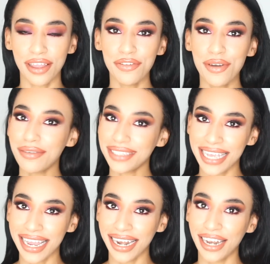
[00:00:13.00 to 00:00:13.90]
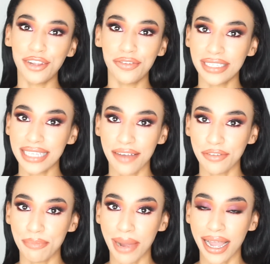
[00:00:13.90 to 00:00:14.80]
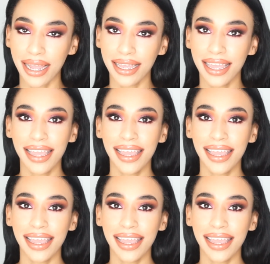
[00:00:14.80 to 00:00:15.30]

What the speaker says: you are returning, lovely to have you back.